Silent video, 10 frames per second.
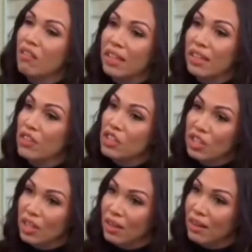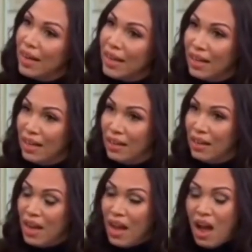like fishing and
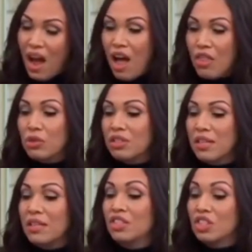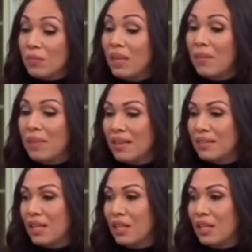hiking. Things to me, because I